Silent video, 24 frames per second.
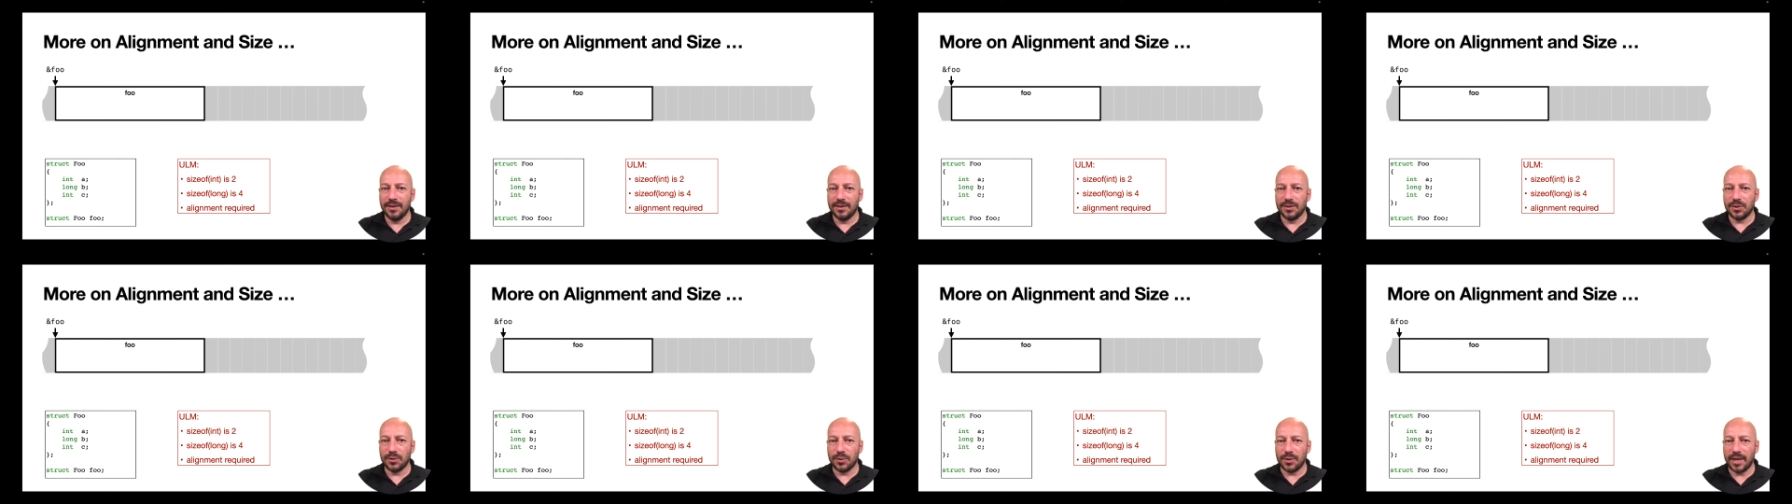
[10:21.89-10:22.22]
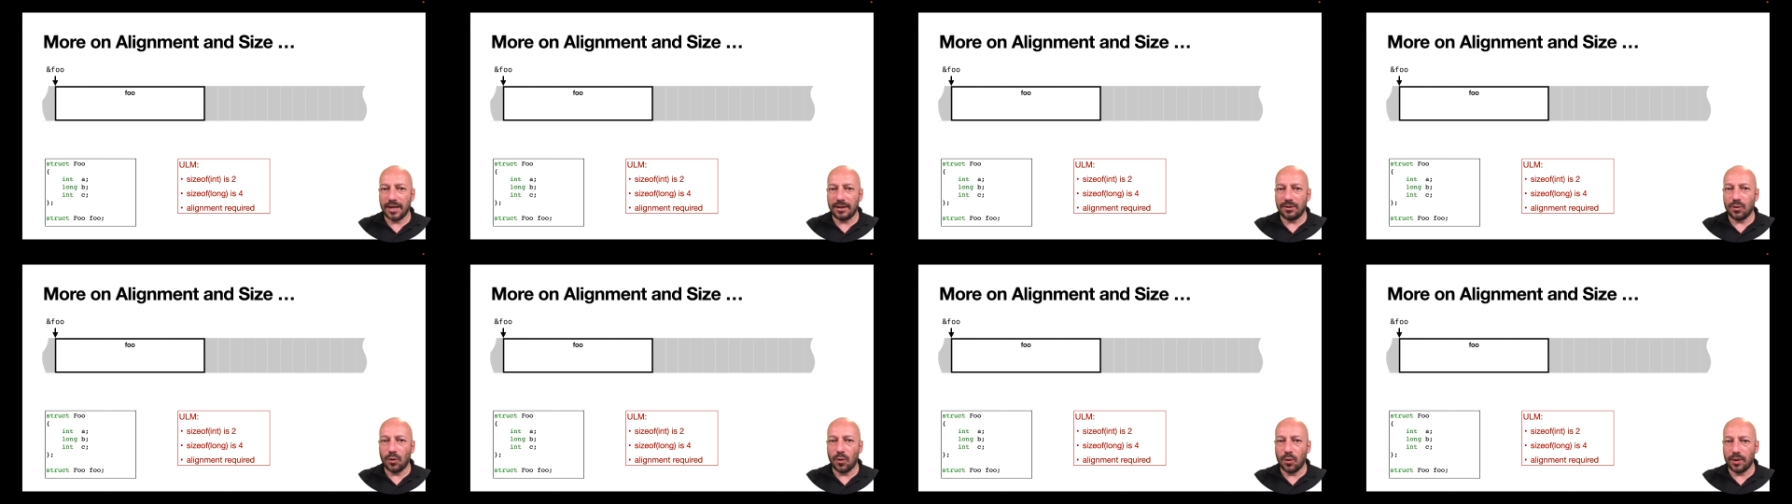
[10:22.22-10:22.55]
so
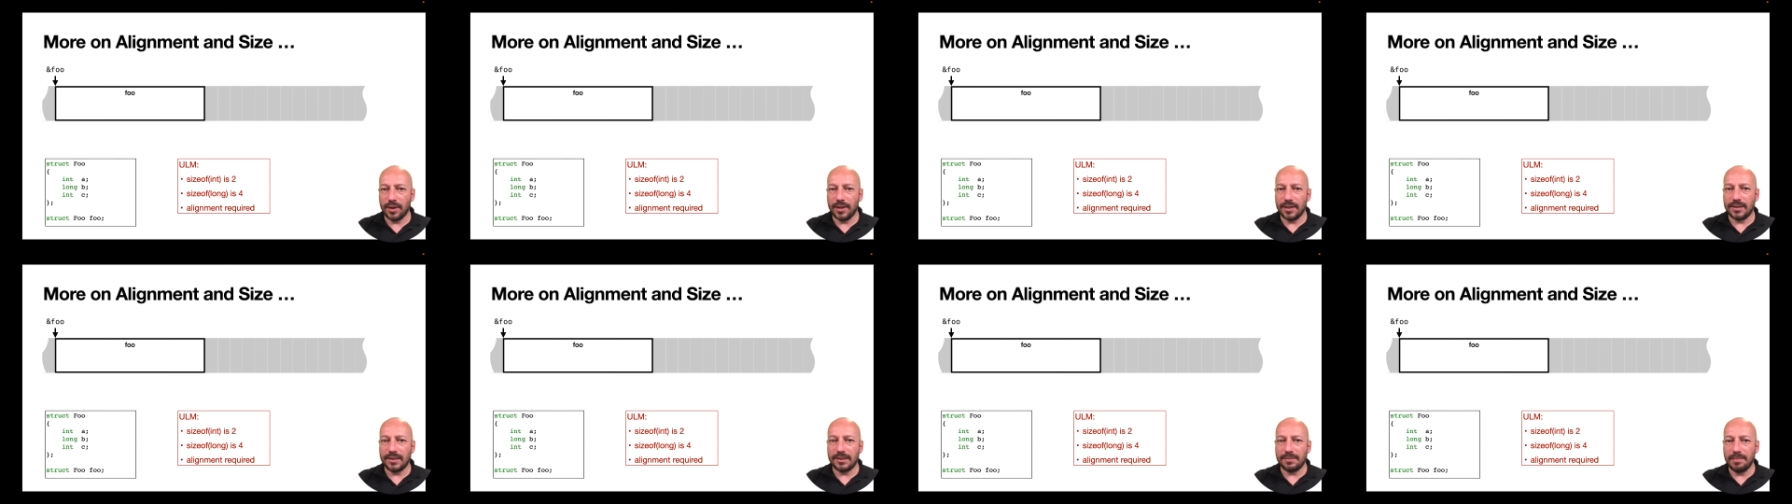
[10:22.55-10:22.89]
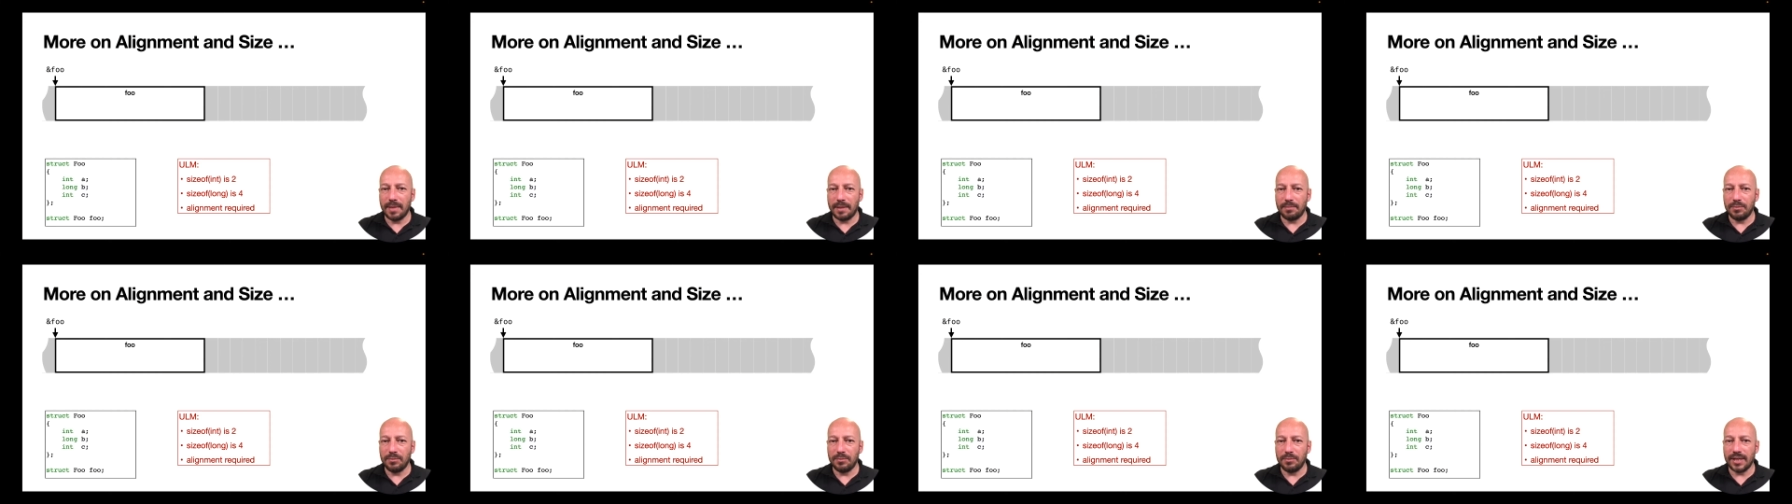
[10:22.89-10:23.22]
that all its
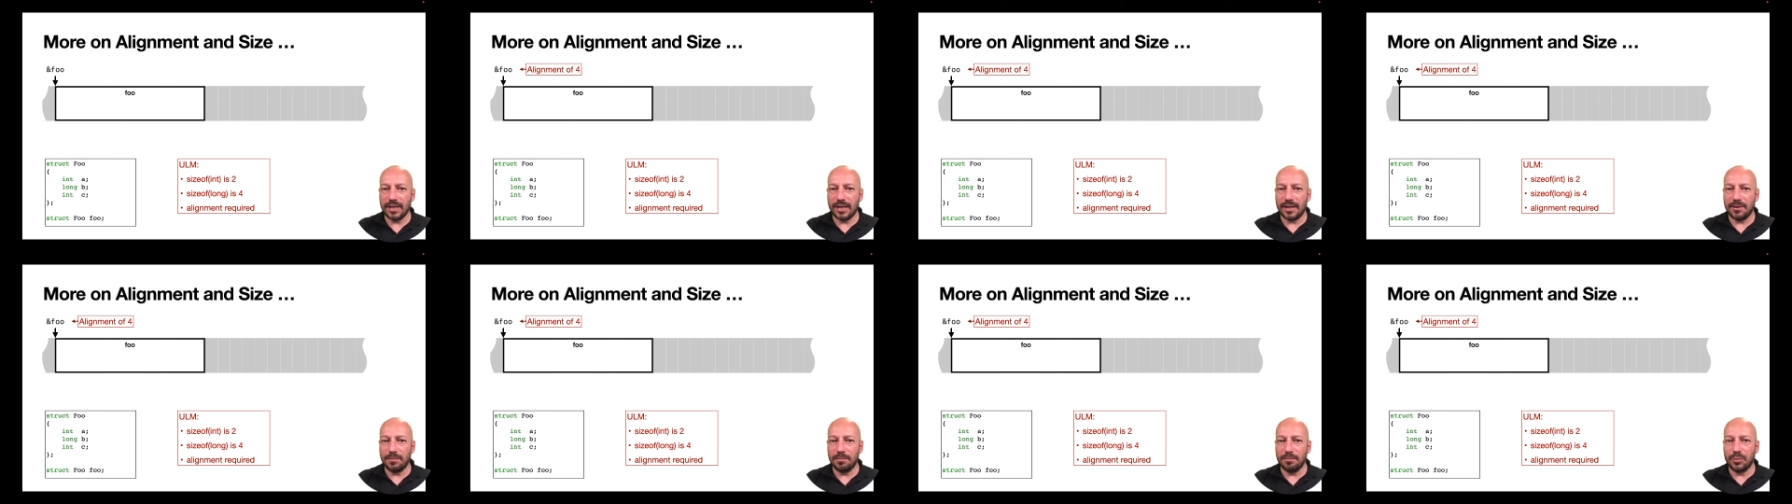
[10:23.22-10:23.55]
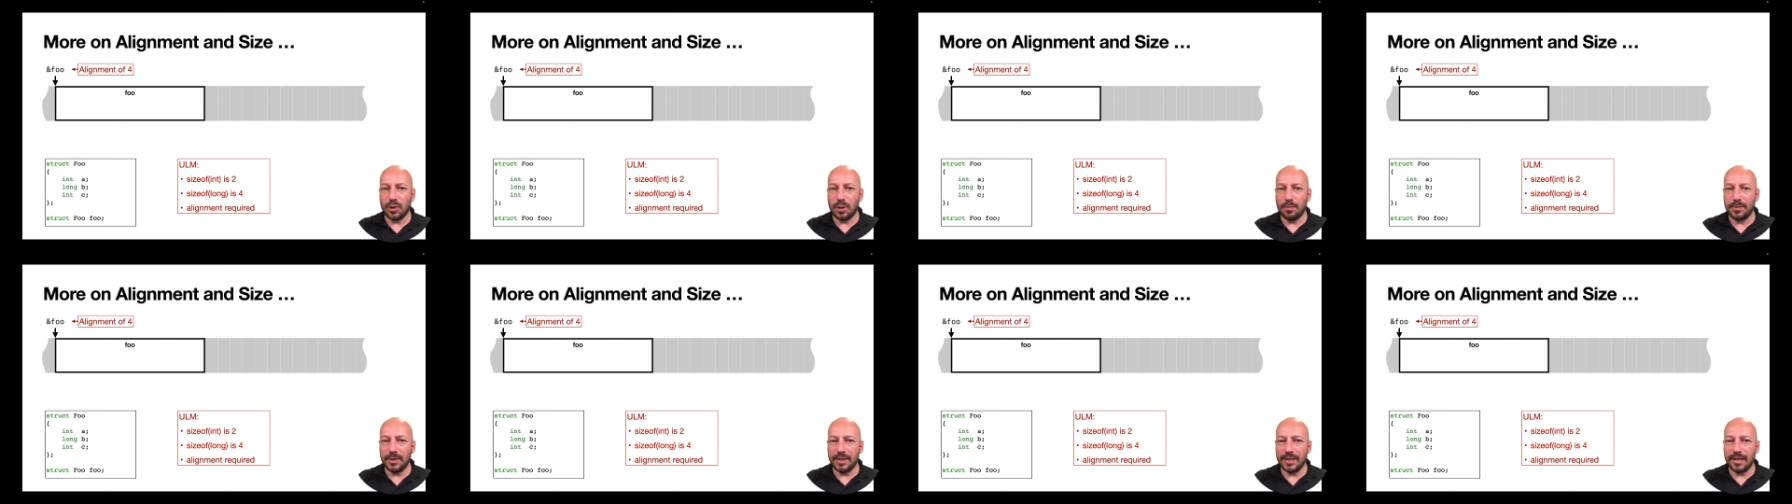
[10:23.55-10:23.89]
members are
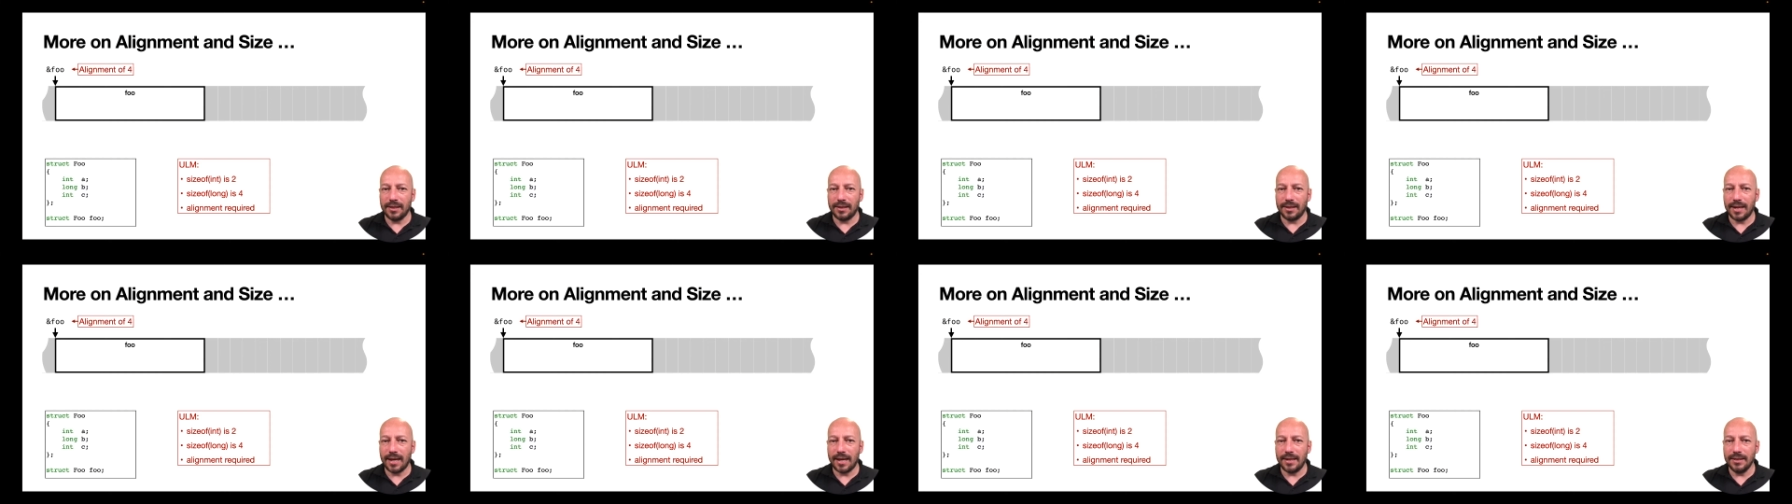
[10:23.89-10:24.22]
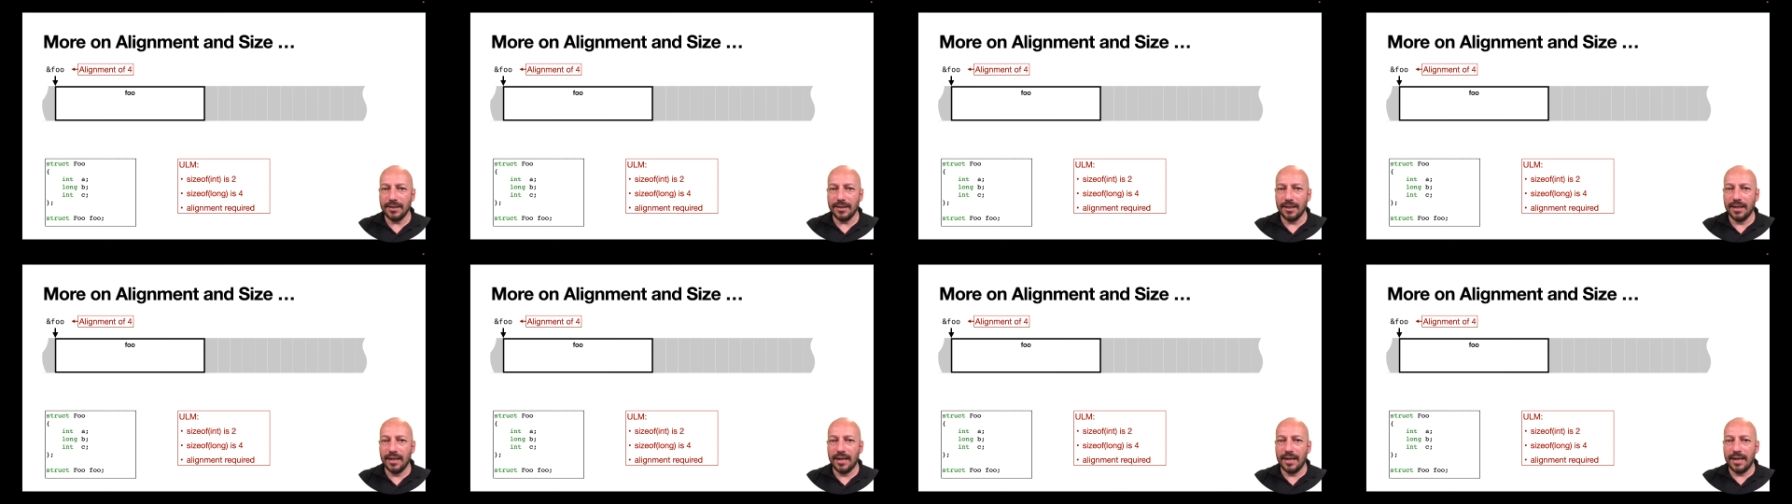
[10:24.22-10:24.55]
properly aligned.